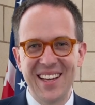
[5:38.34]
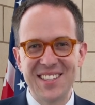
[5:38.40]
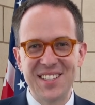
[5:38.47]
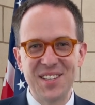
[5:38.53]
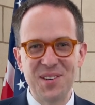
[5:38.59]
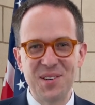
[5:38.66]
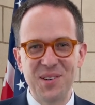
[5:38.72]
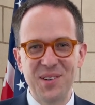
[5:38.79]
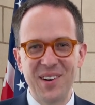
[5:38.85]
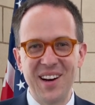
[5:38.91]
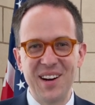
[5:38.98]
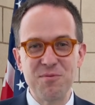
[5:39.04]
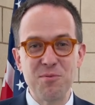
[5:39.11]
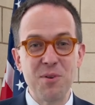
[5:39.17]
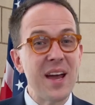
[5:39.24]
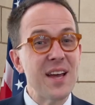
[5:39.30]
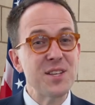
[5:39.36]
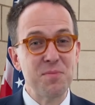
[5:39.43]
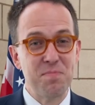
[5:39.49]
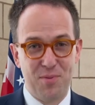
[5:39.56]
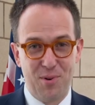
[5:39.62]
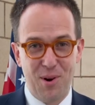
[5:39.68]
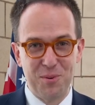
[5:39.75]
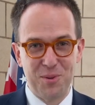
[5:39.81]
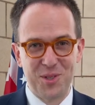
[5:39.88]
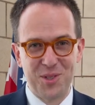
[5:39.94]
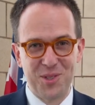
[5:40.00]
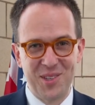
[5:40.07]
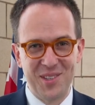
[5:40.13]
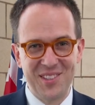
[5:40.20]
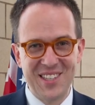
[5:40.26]
to raise a
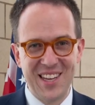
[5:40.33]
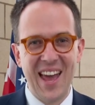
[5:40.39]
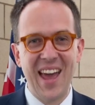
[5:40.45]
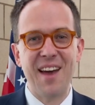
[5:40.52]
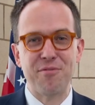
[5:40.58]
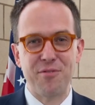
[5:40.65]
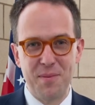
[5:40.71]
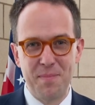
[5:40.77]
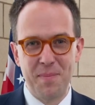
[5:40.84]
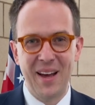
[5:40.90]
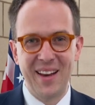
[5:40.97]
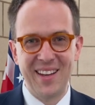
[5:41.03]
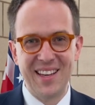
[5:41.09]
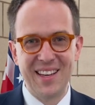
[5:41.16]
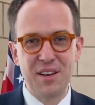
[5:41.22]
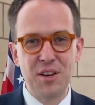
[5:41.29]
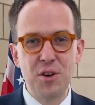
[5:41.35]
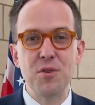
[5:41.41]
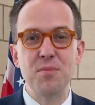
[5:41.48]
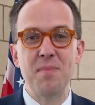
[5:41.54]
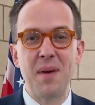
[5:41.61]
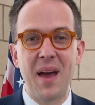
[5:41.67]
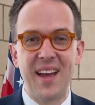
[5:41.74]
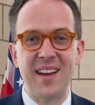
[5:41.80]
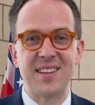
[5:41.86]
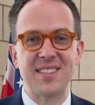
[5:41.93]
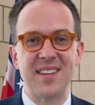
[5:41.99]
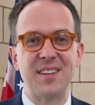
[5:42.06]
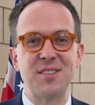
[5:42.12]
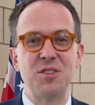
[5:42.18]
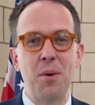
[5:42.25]
prost to everybody who
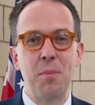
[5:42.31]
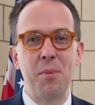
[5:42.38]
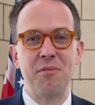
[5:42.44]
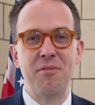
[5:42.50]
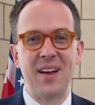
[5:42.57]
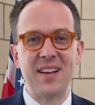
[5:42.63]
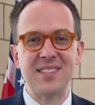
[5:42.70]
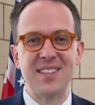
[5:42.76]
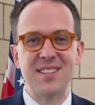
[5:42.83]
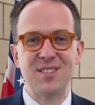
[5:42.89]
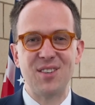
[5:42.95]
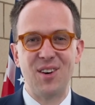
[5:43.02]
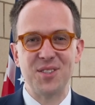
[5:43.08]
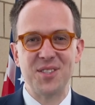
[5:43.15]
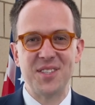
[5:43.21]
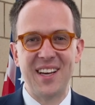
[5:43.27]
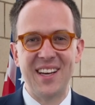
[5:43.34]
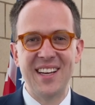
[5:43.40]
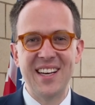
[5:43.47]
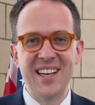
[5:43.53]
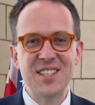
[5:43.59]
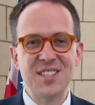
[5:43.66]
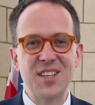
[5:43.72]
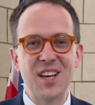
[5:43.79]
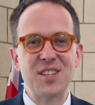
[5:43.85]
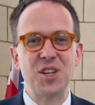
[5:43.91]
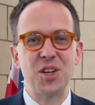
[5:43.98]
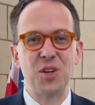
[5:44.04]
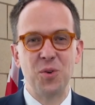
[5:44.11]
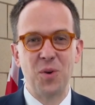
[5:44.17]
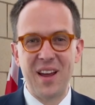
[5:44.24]
makes Oktoberfest in Tulsa
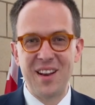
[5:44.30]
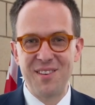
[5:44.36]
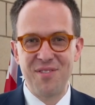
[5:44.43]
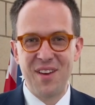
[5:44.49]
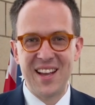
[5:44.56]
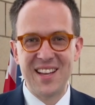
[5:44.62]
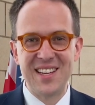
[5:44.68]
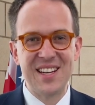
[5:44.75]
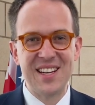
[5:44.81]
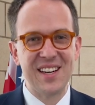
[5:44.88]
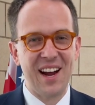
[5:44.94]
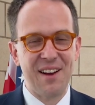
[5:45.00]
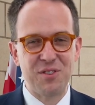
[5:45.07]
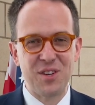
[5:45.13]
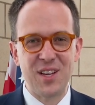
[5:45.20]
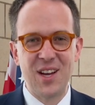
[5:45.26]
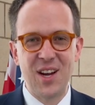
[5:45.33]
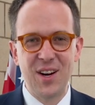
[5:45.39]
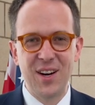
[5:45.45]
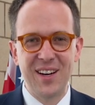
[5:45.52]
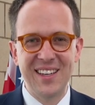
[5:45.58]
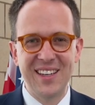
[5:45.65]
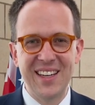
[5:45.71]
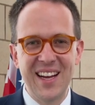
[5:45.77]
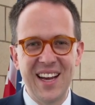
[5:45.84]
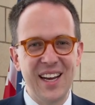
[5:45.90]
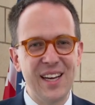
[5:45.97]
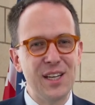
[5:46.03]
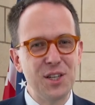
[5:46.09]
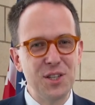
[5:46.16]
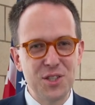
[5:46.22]
such a great event year after year.
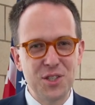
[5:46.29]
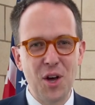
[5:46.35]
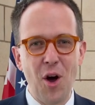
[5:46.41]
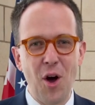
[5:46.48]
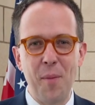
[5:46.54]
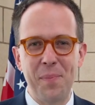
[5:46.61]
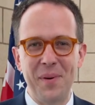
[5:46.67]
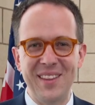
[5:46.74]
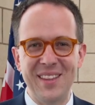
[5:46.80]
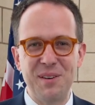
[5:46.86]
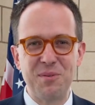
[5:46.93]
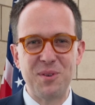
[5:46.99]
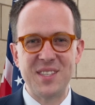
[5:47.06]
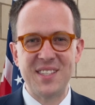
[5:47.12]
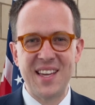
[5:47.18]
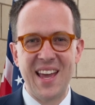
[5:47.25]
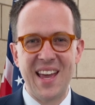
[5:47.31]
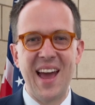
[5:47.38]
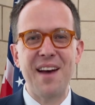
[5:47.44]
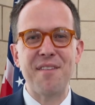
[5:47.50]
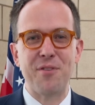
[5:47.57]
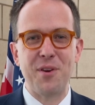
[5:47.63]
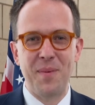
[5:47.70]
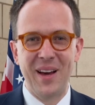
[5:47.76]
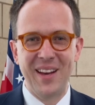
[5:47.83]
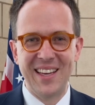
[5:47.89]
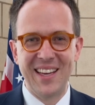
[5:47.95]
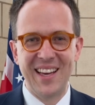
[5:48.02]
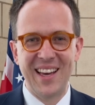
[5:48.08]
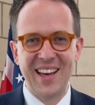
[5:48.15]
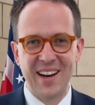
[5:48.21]
And here's to hoping that we see
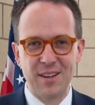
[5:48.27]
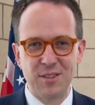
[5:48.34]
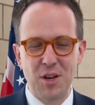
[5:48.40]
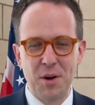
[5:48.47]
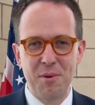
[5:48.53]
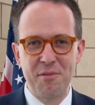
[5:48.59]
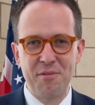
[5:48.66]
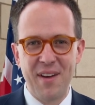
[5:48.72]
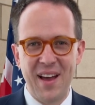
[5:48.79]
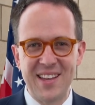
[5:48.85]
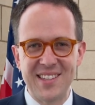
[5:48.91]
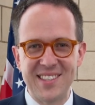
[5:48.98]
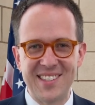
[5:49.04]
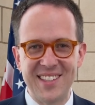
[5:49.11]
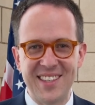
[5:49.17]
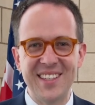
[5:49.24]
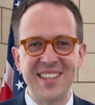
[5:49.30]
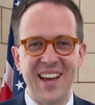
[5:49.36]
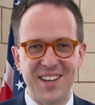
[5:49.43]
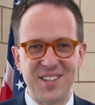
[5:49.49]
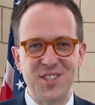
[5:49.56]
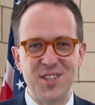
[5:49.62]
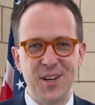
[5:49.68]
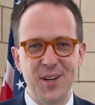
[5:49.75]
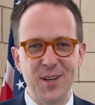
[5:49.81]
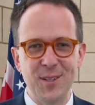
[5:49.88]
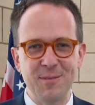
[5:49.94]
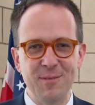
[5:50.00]
everybody at Oktoberfest next year.